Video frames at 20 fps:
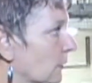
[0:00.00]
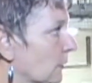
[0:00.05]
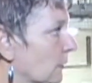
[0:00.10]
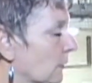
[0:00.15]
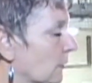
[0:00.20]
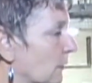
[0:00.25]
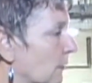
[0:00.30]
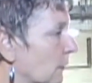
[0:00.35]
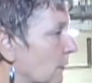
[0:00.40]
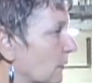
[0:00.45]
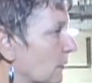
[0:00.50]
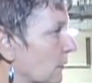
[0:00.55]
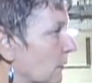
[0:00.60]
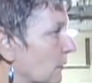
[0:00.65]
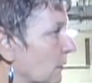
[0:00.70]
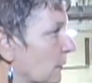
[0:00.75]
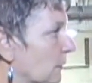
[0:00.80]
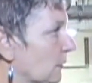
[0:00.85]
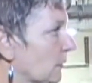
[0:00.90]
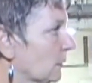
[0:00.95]

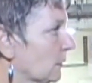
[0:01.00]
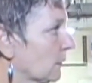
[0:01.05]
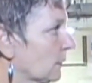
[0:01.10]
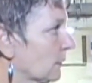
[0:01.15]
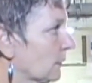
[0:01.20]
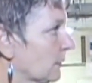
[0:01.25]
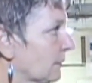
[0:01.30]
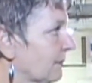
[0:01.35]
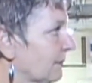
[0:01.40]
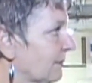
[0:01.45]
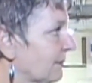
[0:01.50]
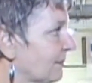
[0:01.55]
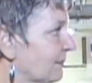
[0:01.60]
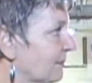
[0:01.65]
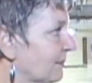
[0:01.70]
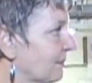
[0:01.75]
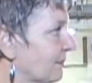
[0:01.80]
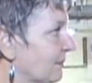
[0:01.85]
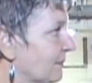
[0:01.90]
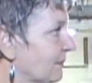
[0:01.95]

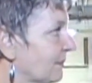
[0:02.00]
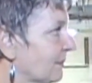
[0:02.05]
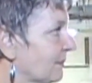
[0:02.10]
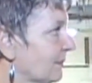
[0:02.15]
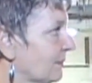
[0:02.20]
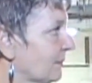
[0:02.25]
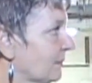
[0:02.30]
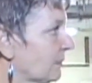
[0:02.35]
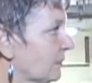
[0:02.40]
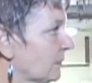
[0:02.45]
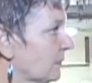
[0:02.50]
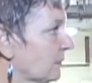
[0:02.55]
(silent)